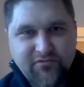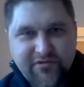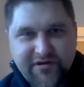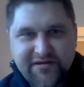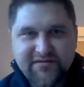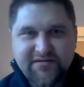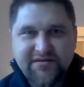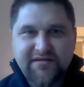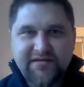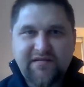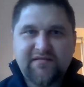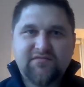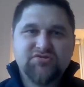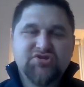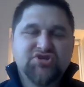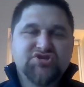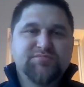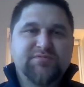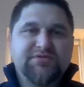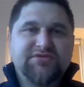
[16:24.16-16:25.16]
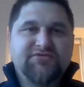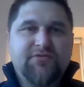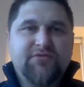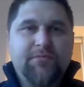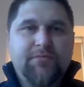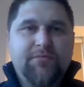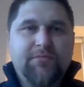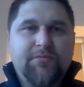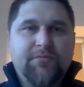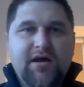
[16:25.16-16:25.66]
you read these judgments
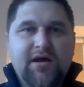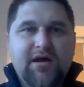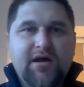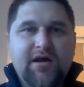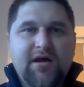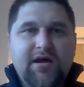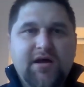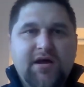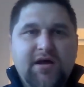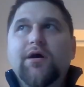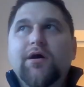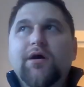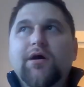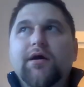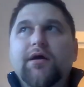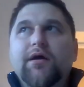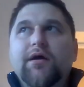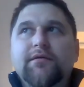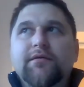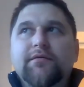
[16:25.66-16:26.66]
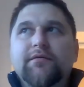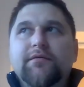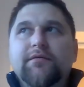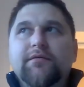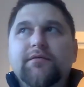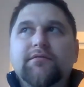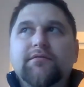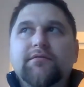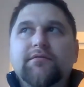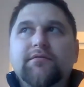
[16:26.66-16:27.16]
from the ICTY
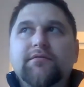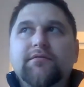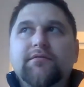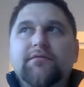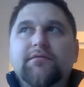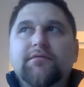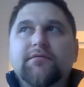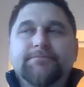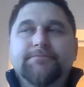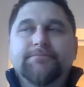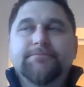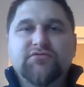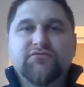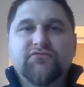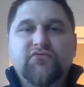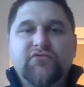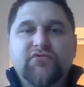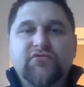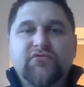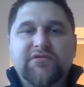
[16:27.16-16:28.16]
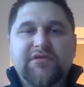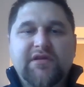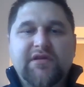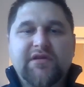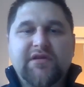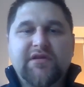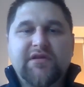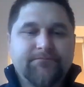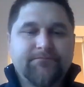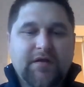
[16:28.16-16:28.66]
and so on and so
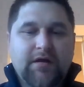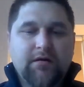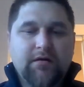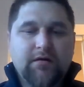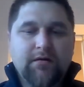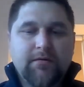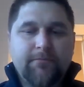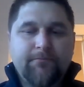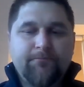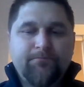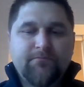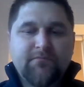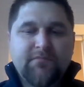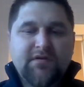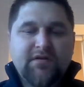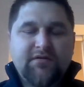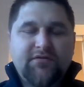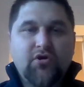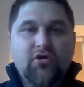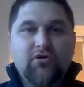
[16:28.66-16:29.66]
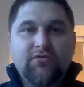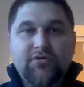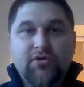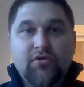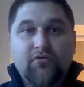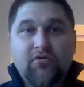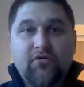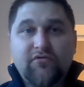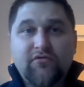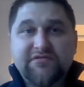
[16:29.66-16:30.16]
forth, like
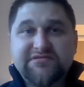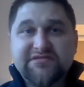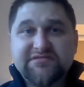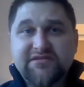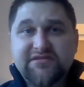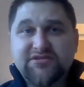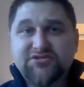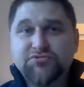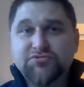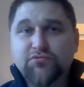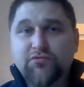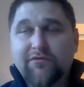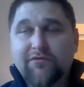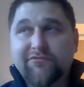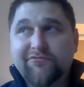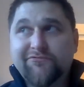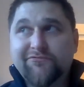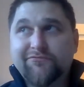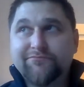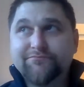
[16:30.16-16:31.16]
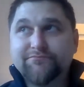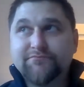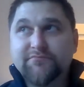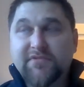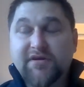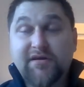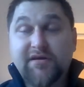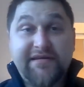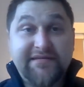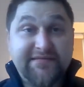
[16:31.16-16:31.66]
you always is the issue of
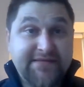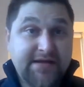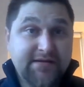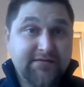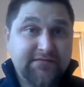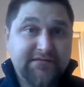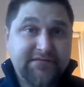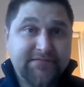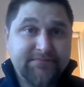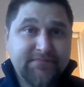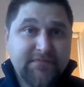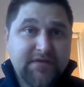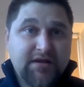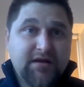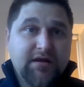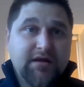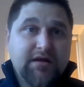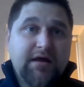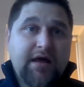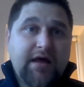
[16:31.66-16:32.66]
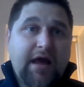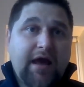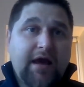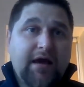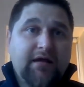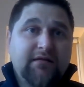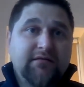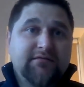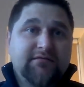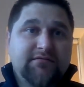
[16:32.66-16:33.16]
intent,
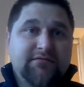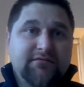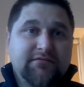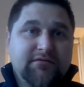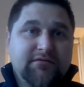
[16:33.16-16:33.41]
and